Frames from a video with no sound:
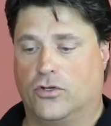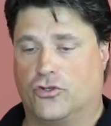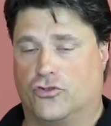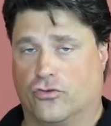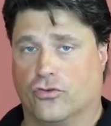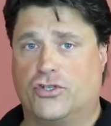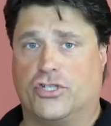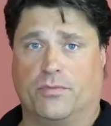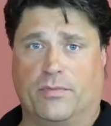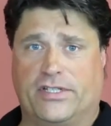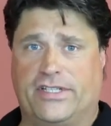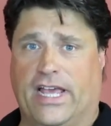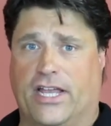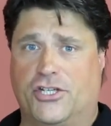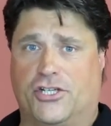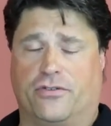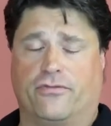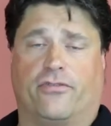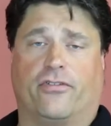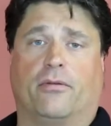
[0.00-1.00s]
drew some
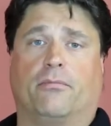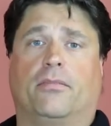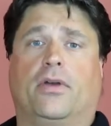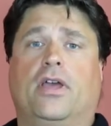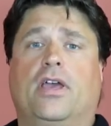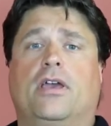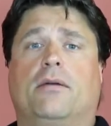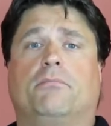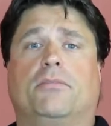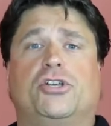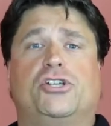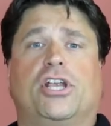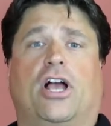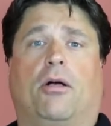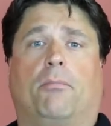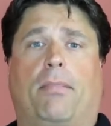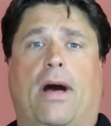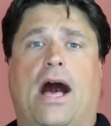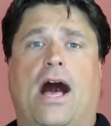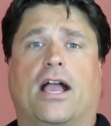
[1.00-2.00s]
attention from
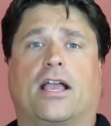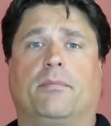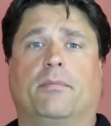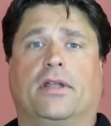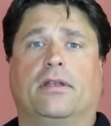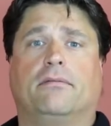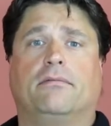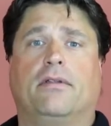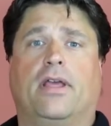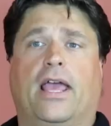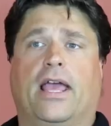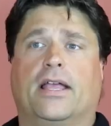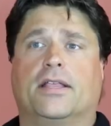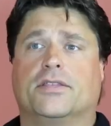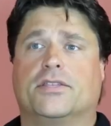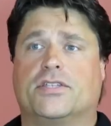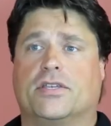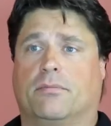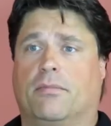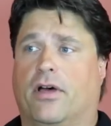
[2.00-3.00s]
Michelle Bachmann
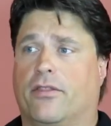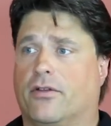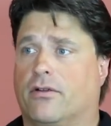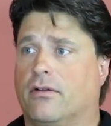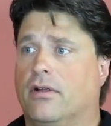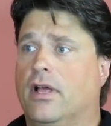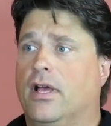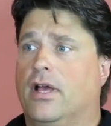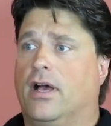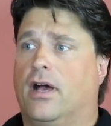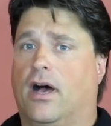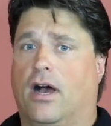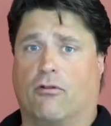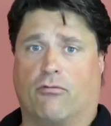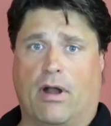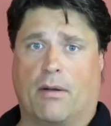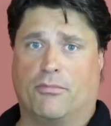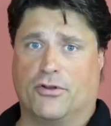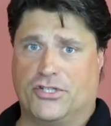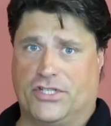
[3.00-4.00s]
and some other
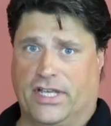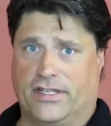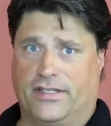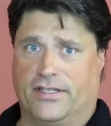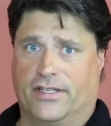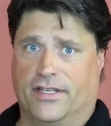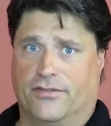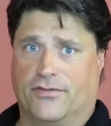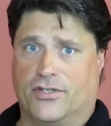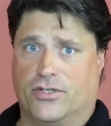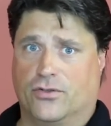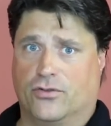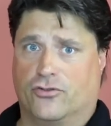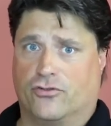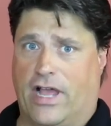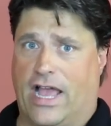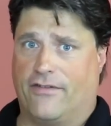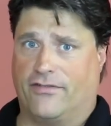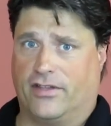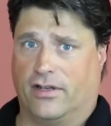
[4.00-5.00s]
representatives who
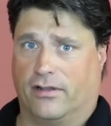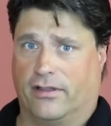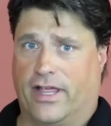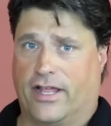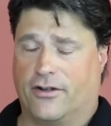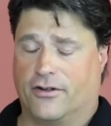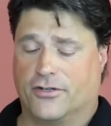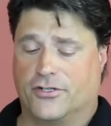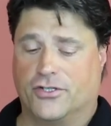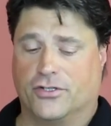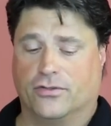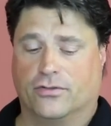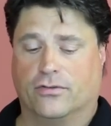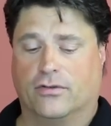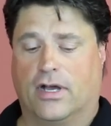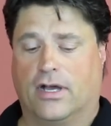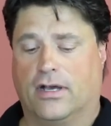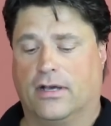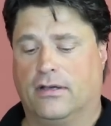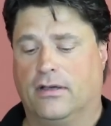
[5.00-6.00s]
drafted a letter
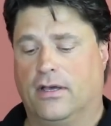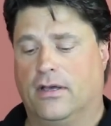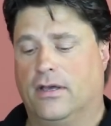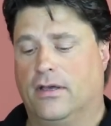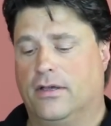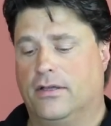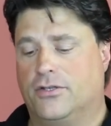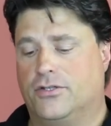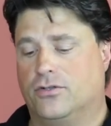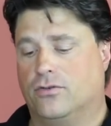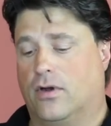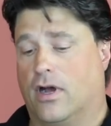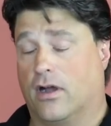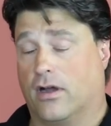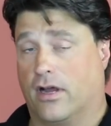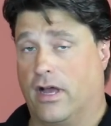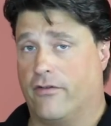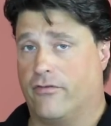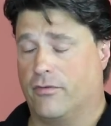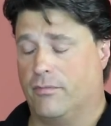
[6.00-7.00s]
to our
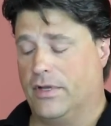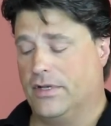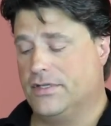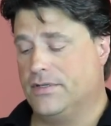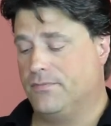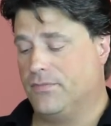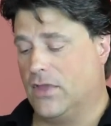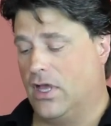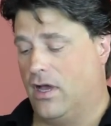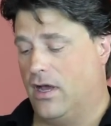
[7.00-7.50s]
government